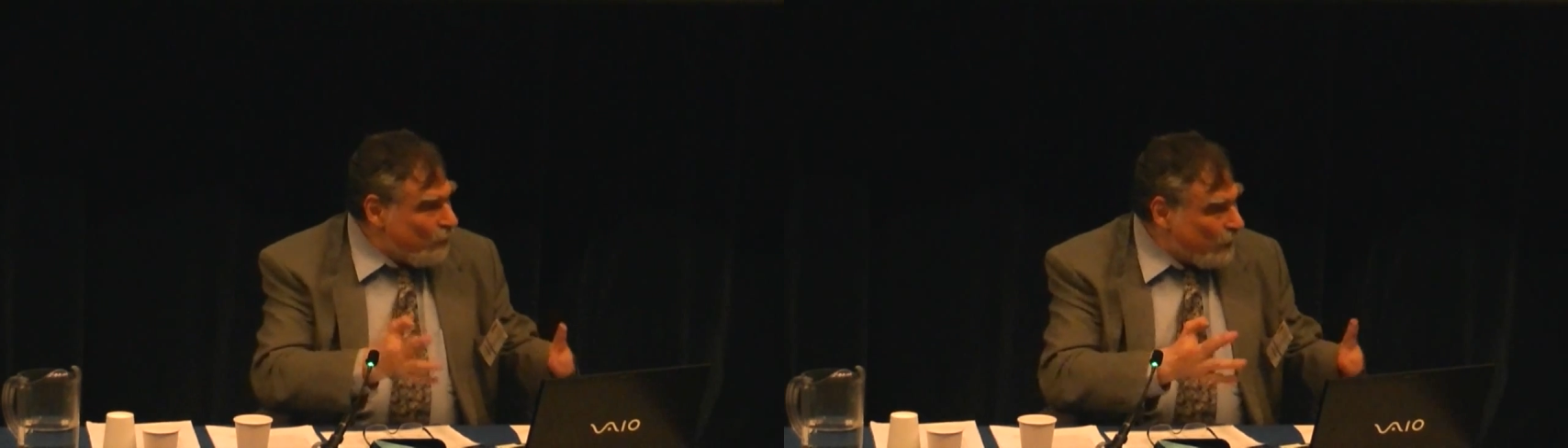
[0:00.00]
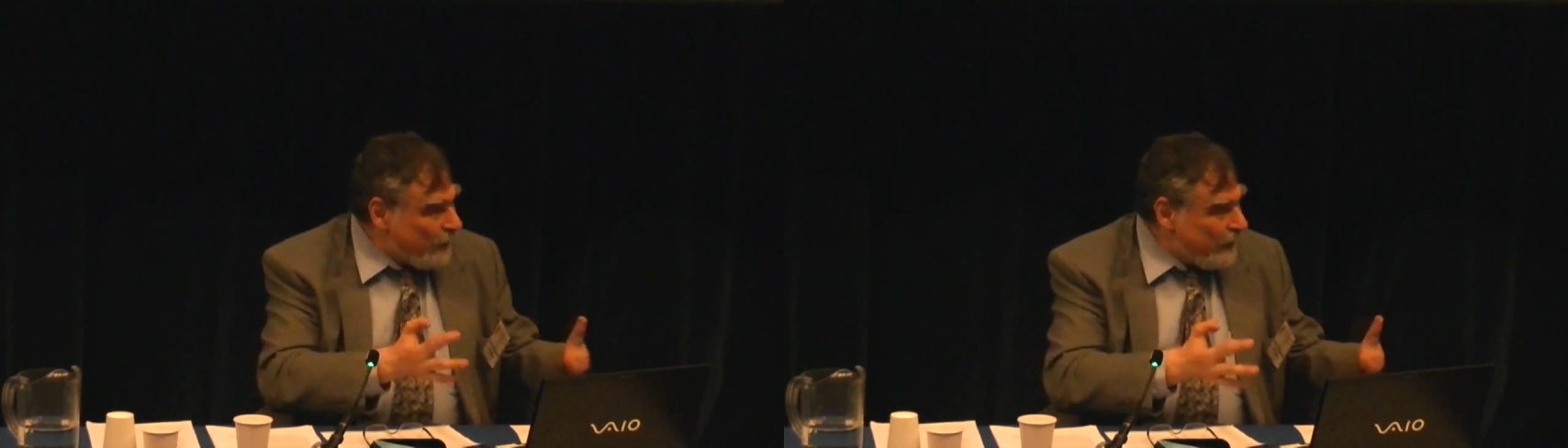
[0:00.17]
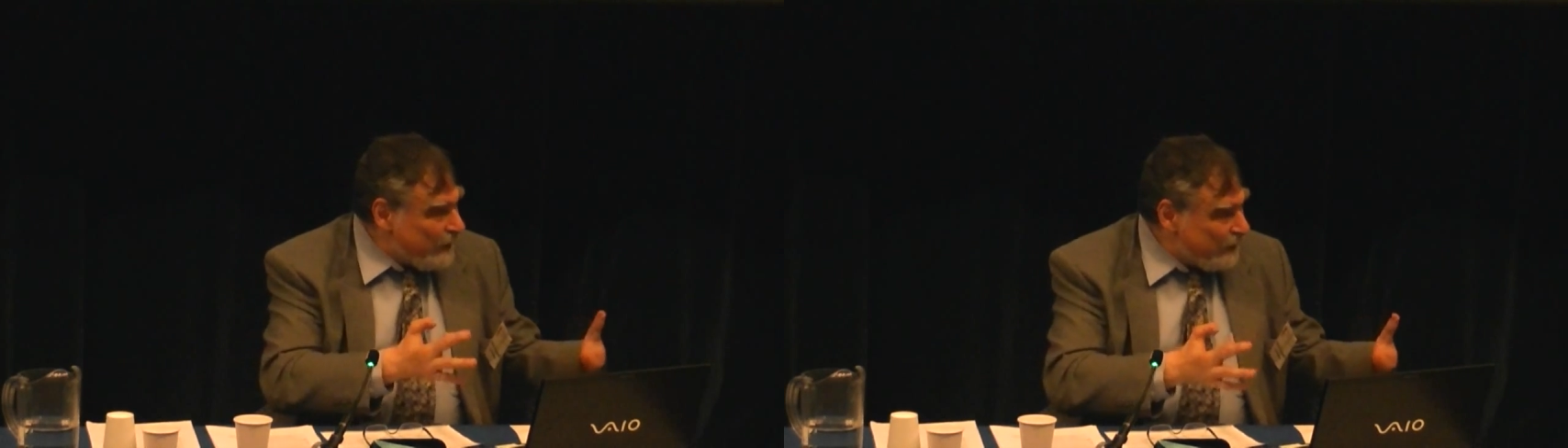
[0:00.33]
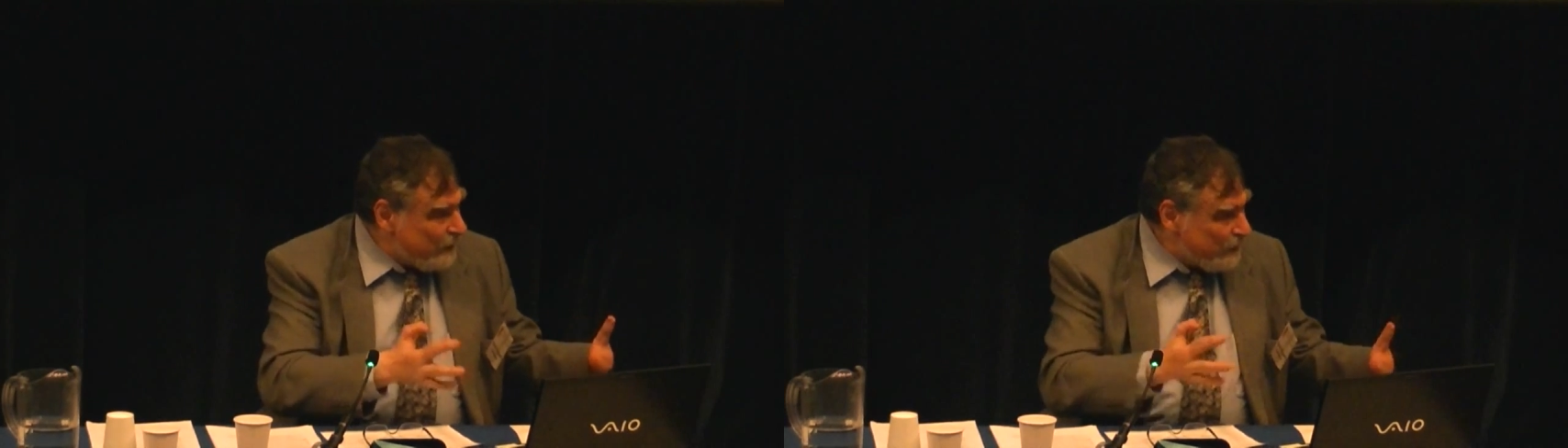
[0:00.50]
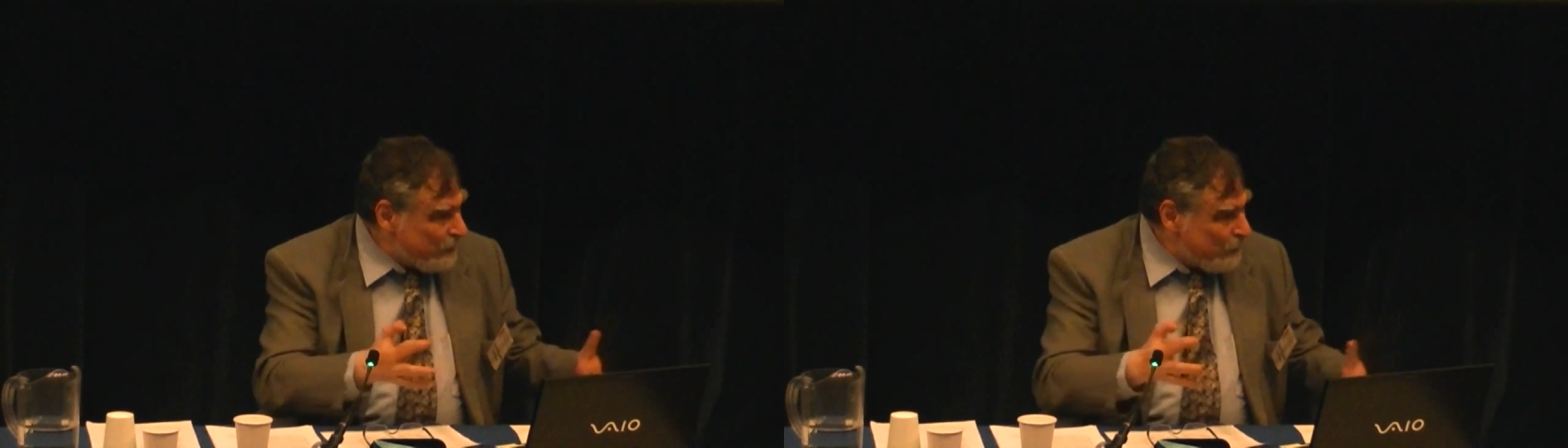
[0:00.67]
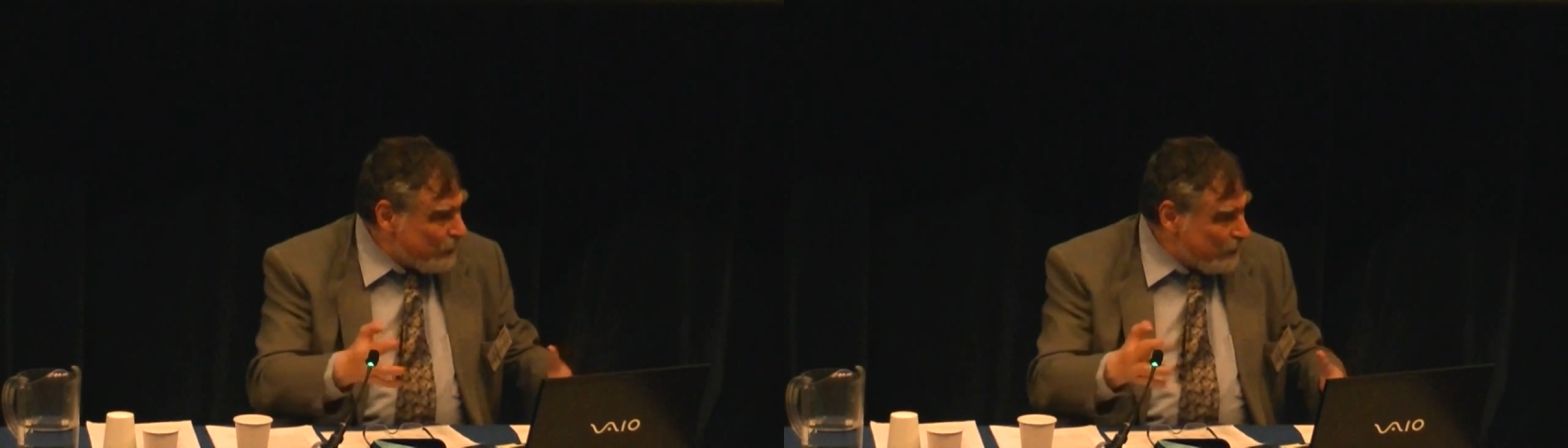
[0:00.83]
we're getting
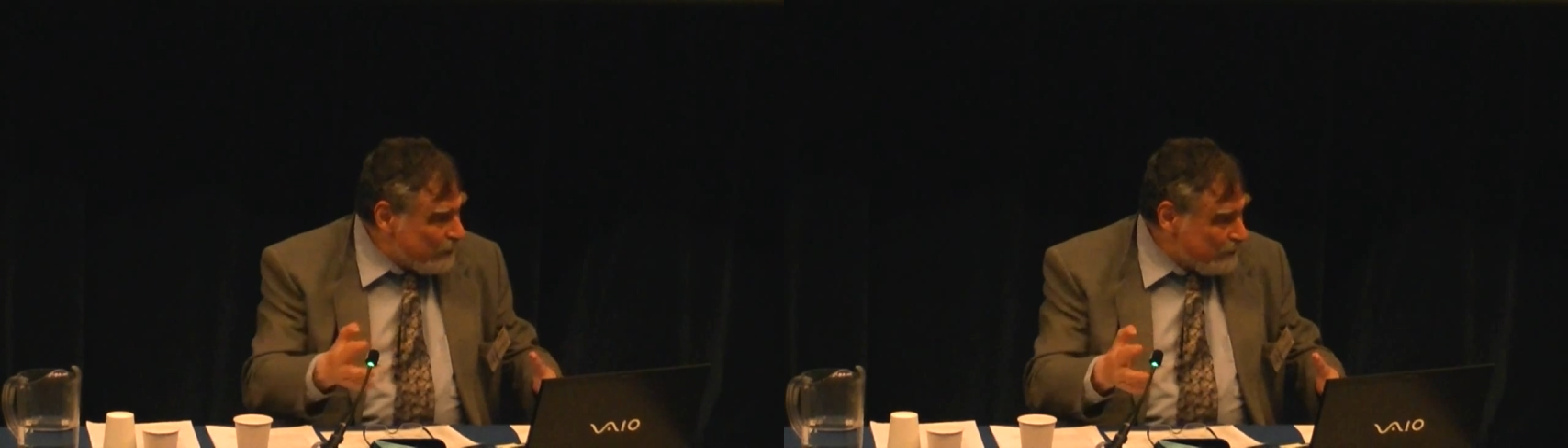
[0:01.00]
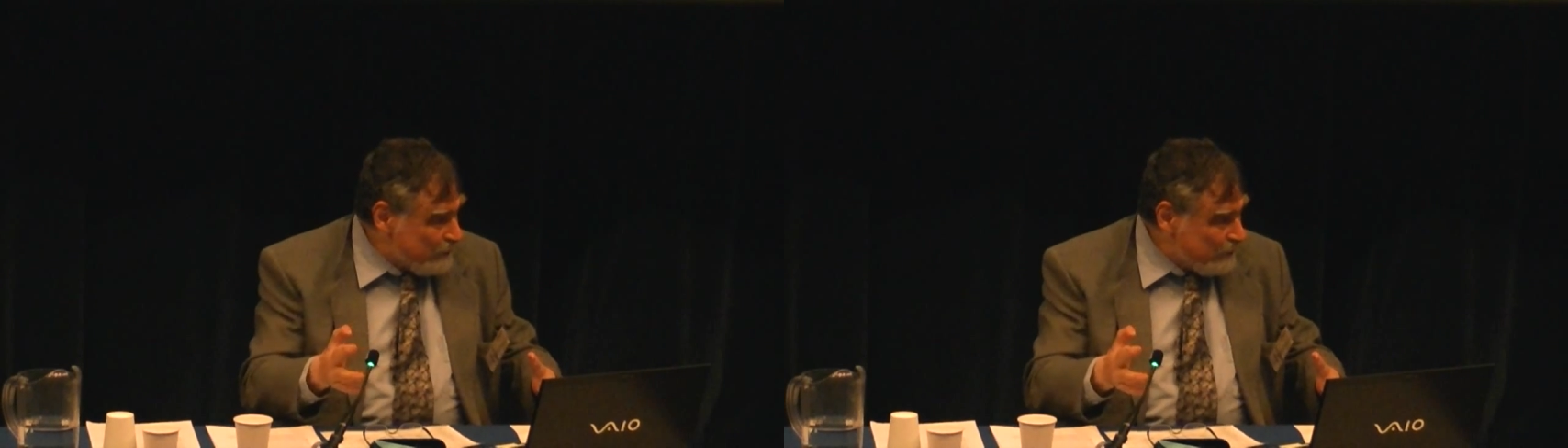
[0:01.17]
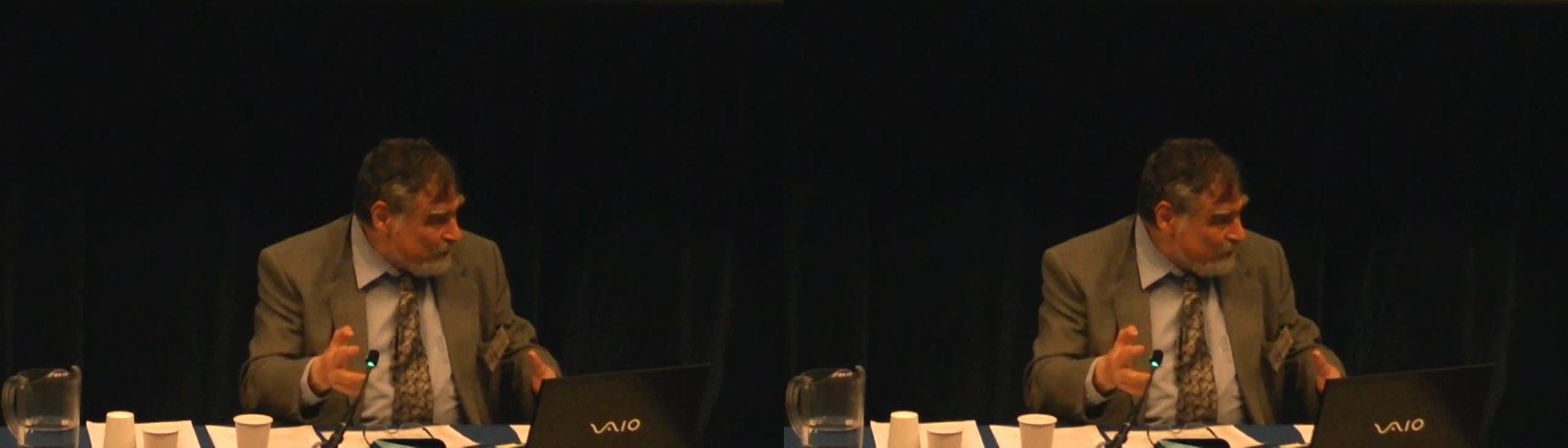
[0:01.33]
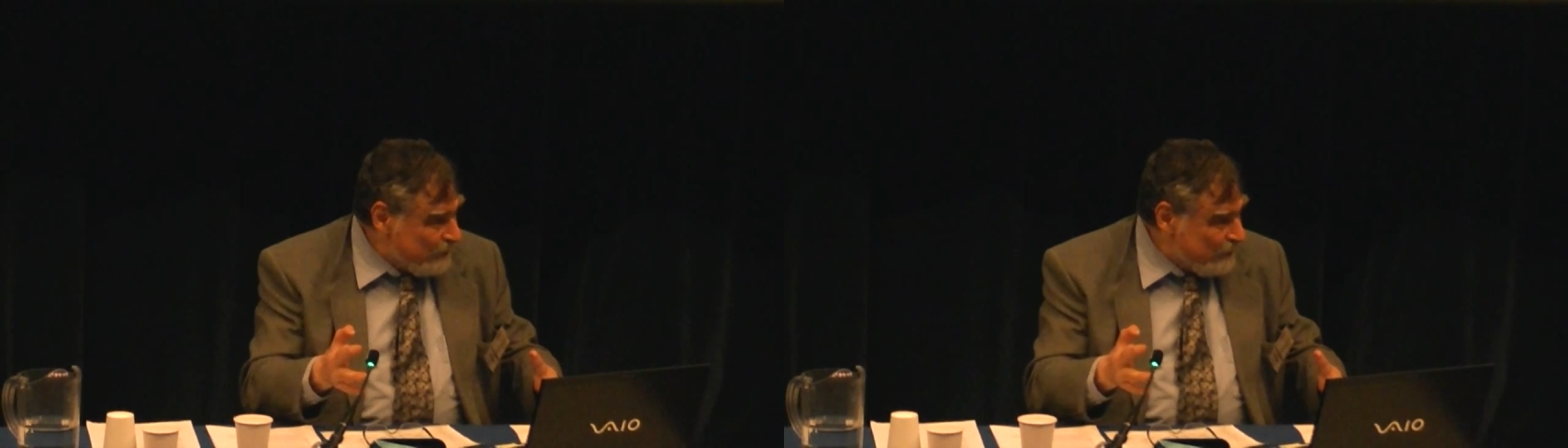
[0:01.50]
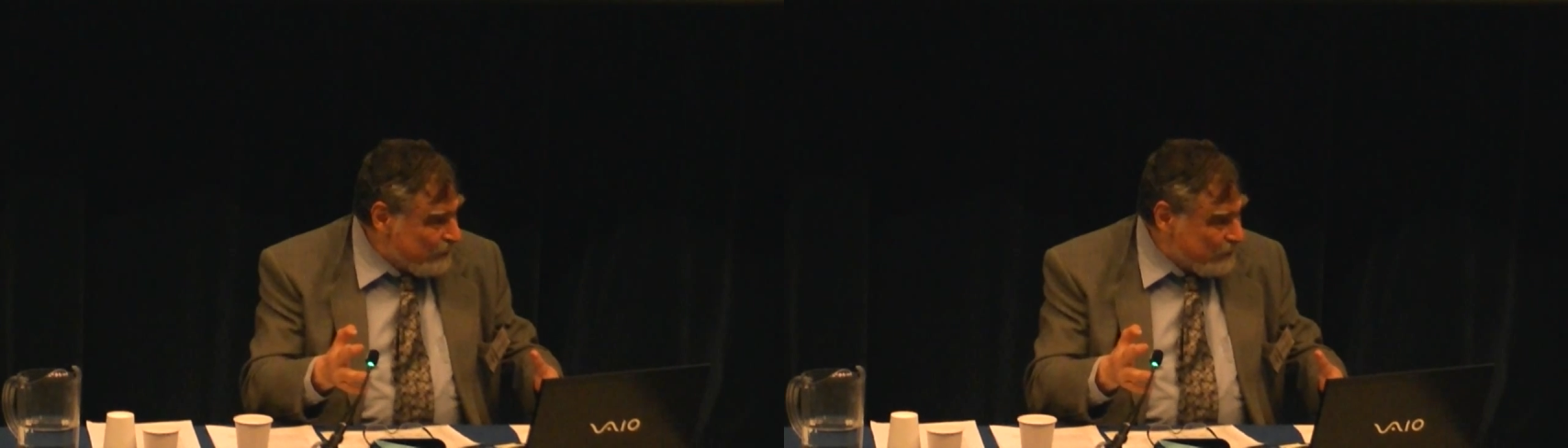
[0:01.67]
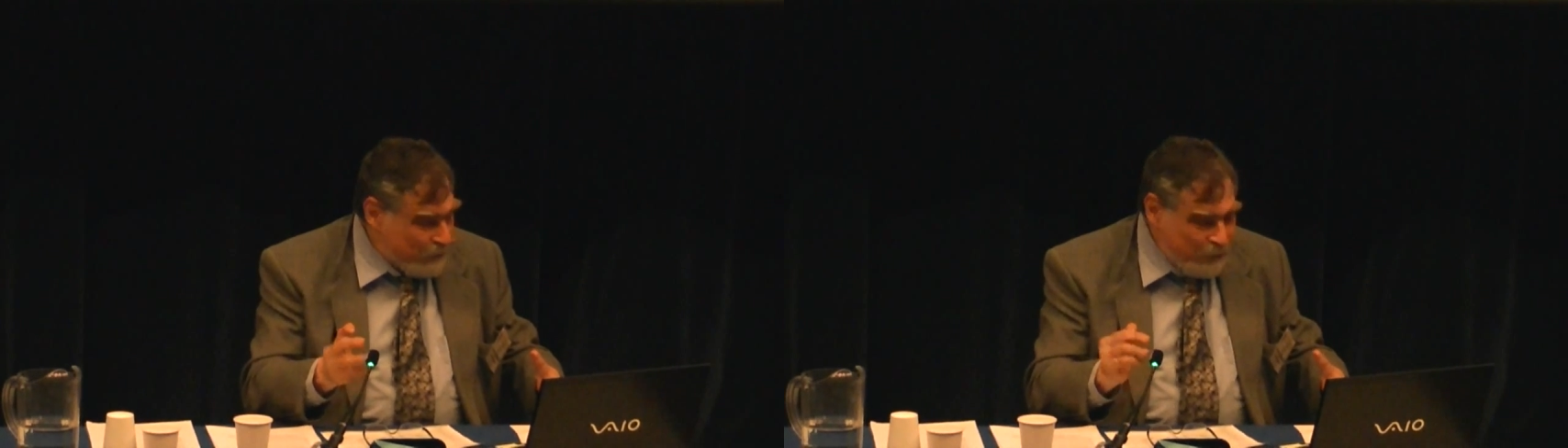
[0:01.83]
somewhere,
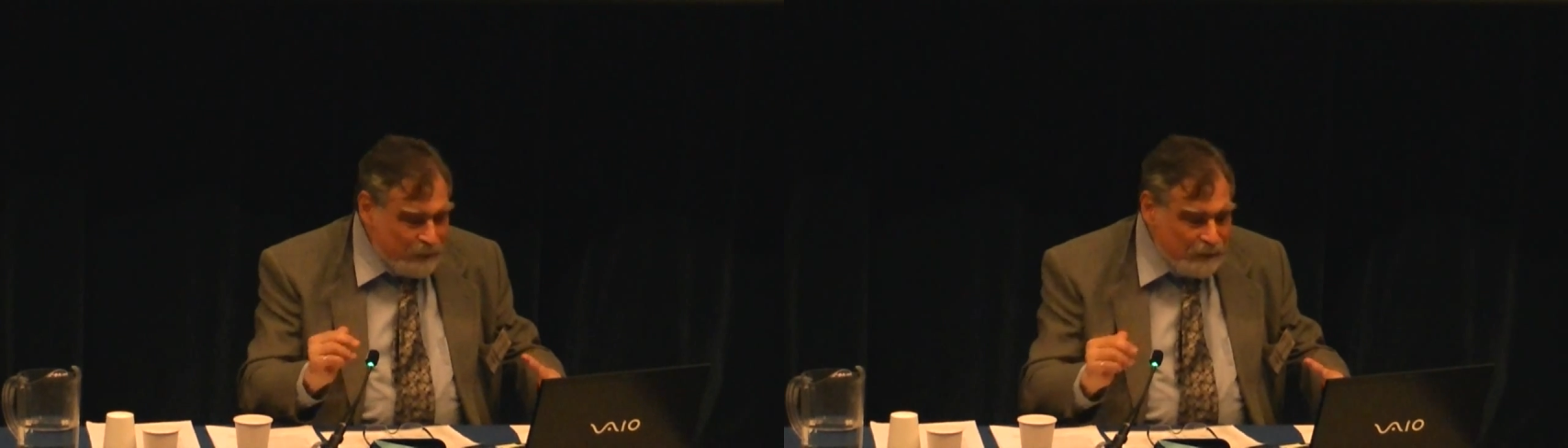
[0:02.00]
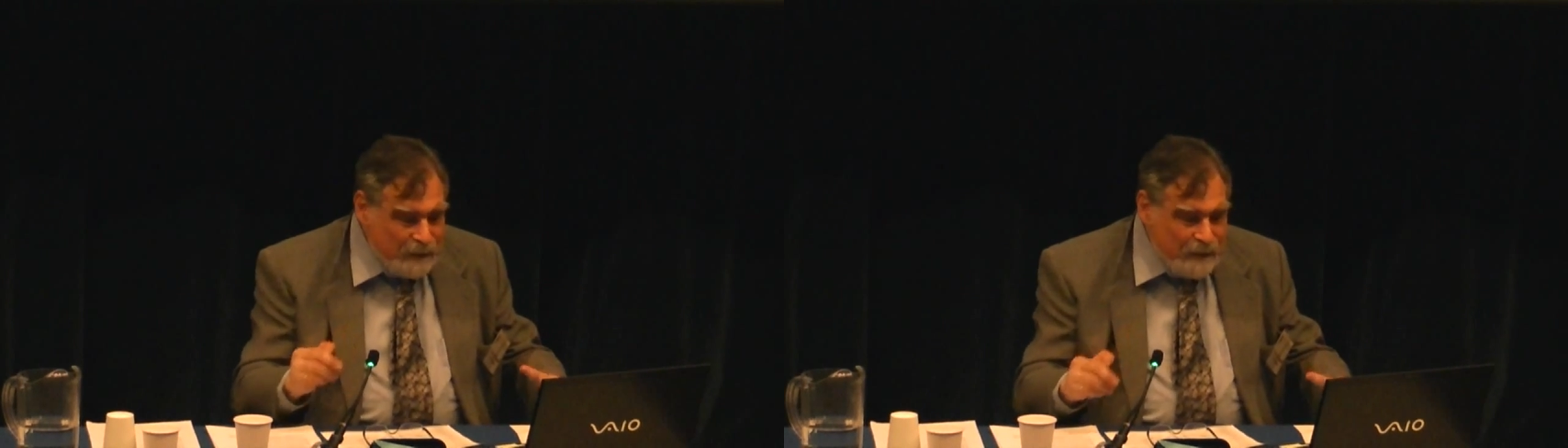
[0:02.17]
right?